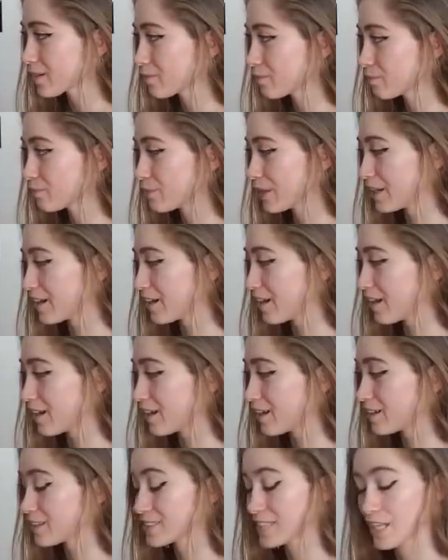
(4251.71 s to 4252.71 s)
but
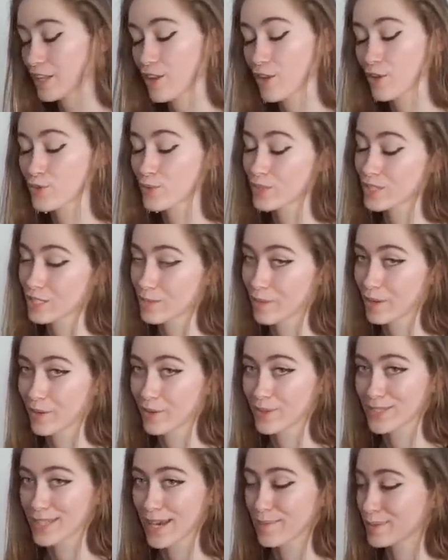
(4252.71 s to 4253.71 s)
uh, I'll sing those ones on my
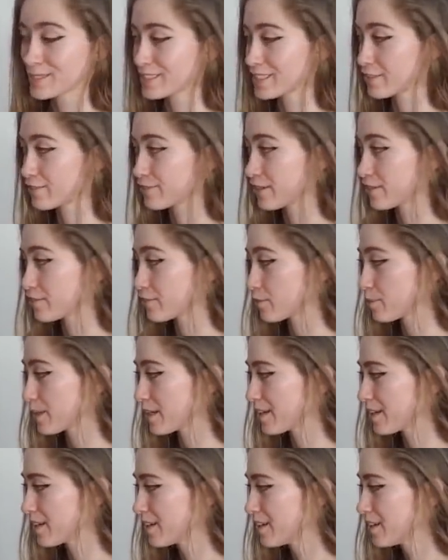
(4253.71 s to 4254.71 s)
own time because they're fun for
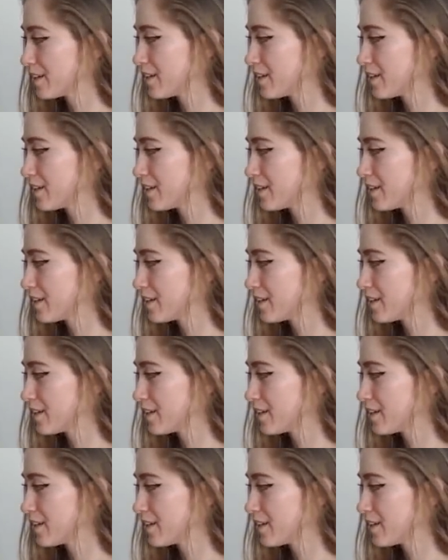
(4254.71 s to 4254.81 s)
me.